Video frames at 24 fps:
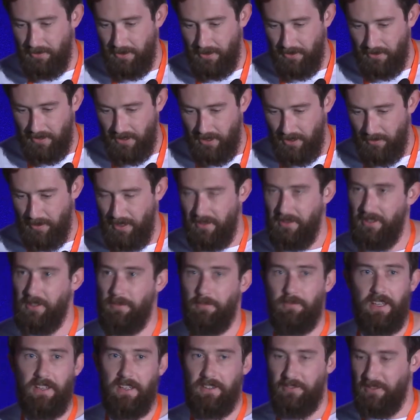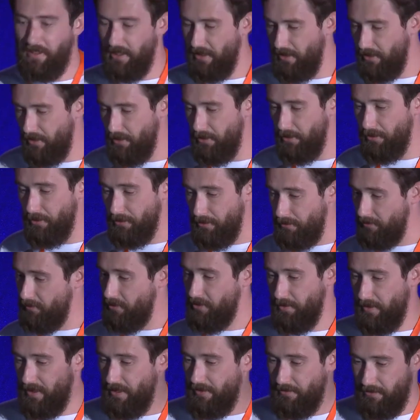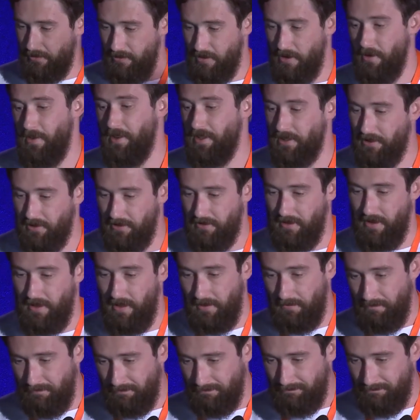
We don't care about them. They never get called, because we have a request already.